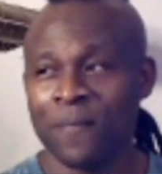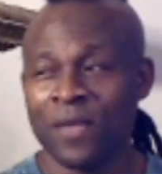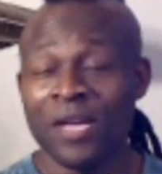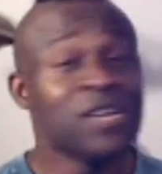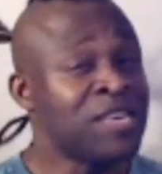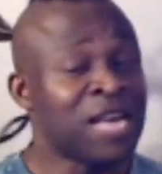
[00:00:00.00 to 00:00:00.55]

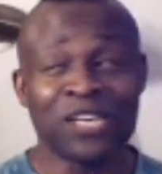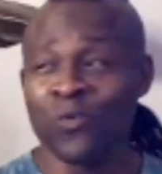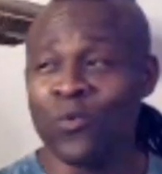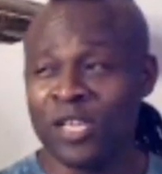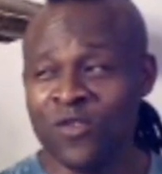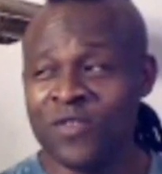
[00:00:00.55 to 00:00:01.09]
Y'all don't
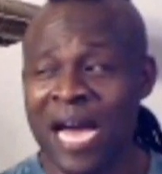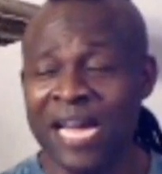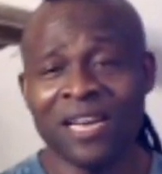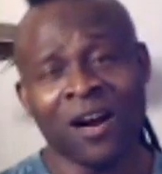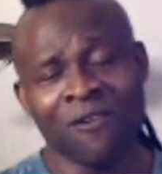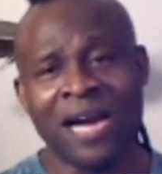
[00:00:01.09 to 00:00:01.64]
want to unite?
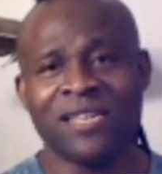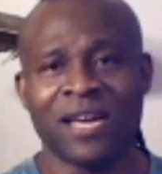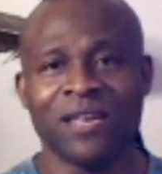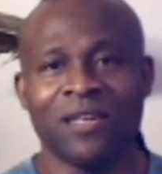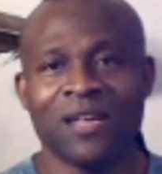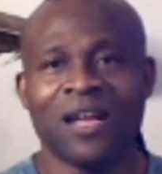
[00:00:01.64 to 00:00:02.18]
All right, then.
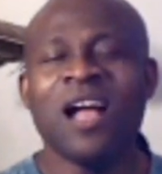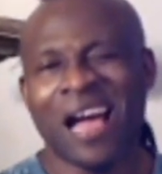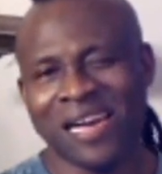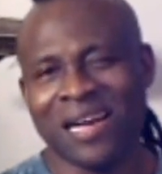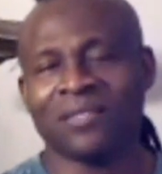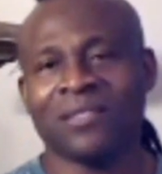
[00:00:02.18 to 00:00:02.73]
I
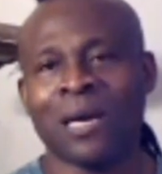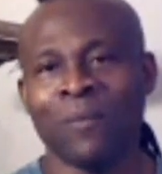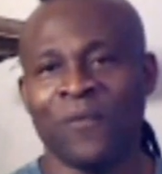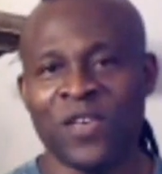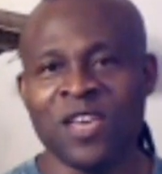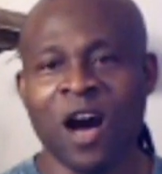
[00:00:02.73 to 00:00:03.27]
got something for
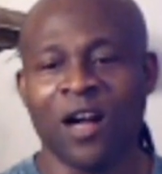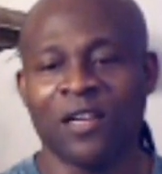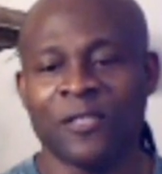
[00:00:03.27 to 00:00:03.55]
y'all.